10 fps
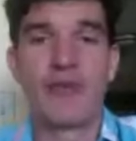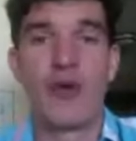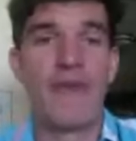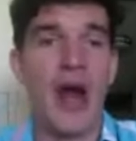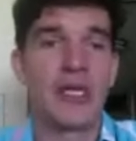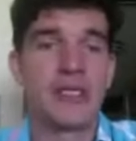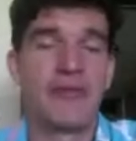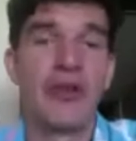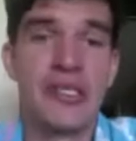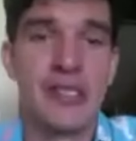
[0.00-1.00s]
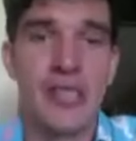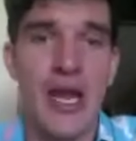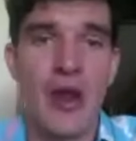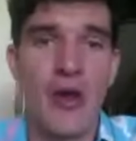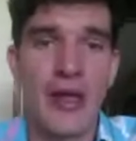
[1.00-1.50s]
for various reasons.
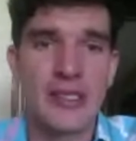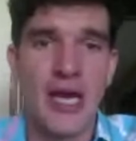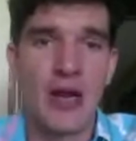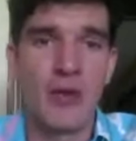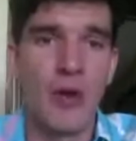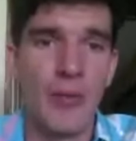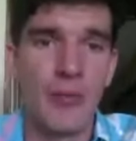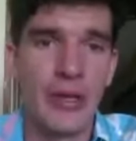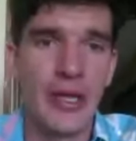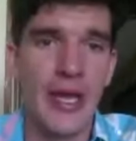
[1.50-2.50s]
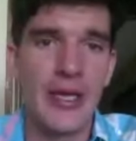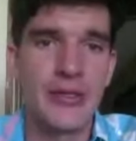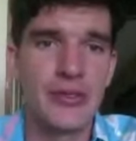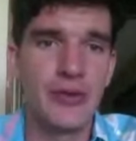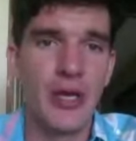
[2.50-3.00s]
I know that's kind of what we can get
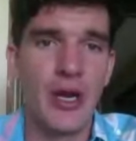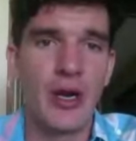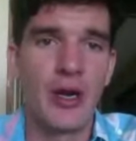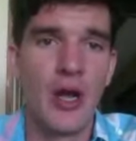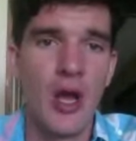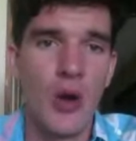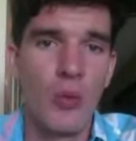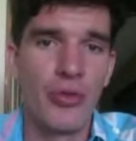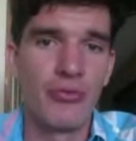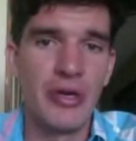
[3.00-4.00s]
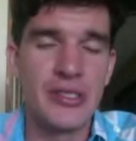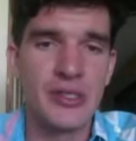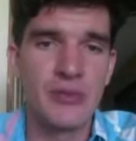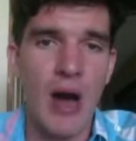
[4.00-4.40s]
into here with reasons